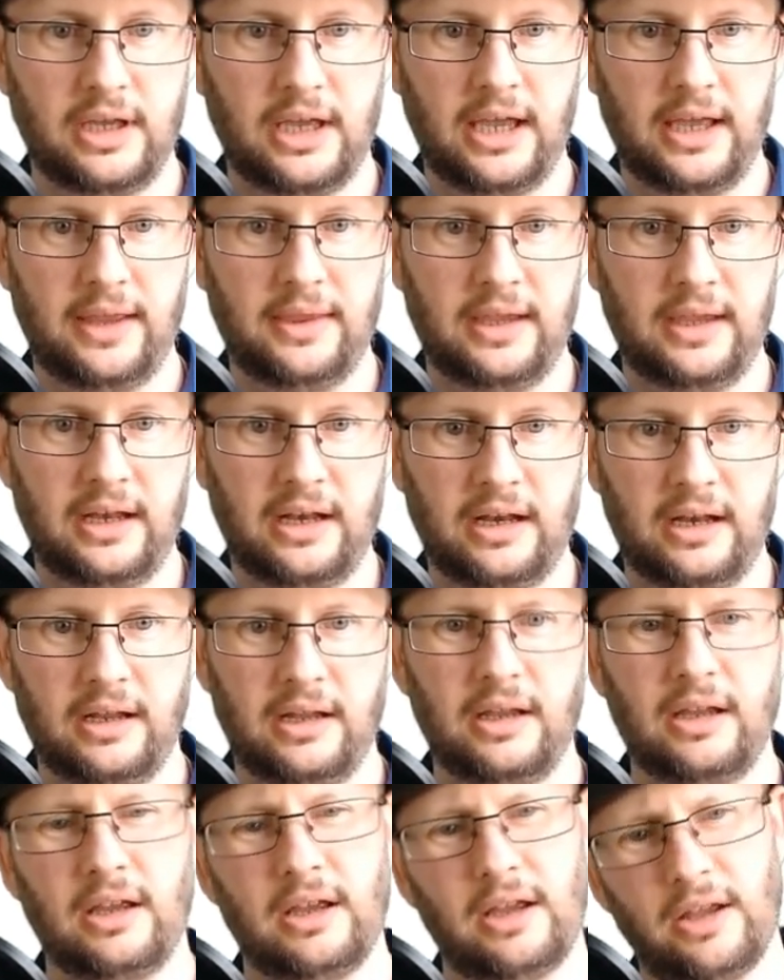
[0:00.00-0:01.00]
And then
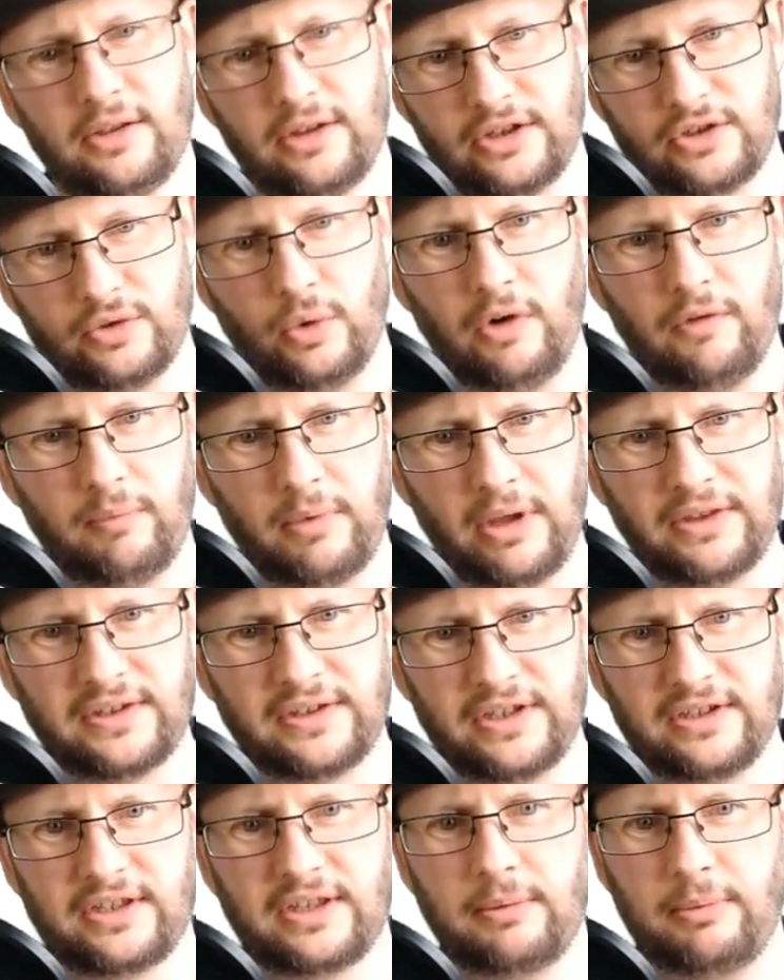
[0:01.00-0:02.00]
the 12 months
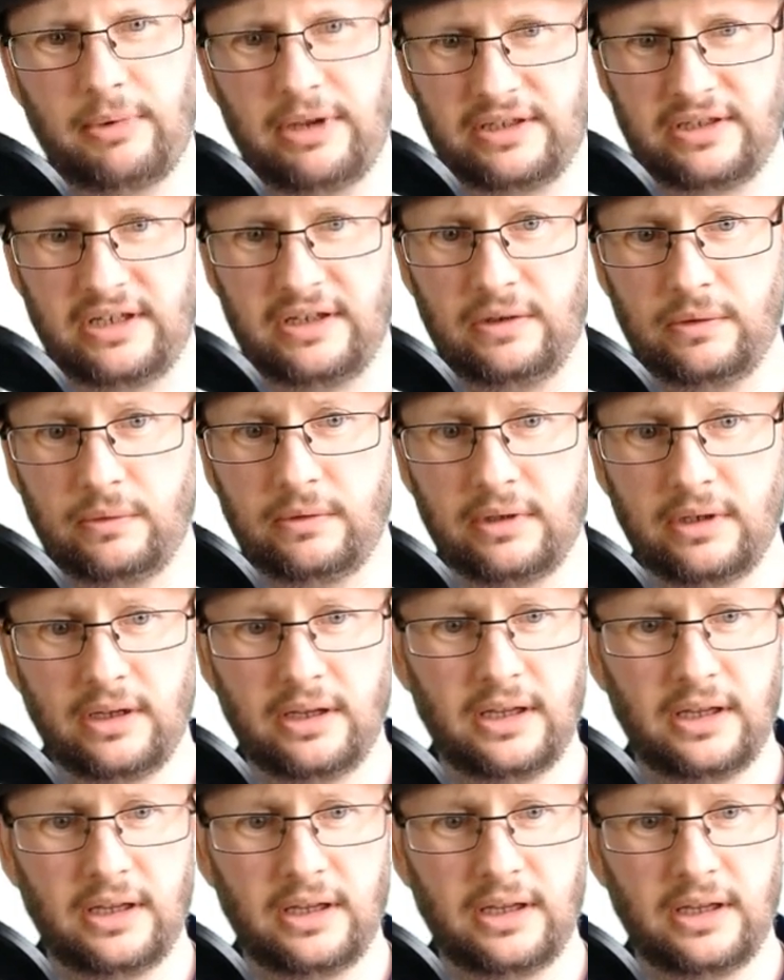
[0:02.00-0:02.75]
is the best deal.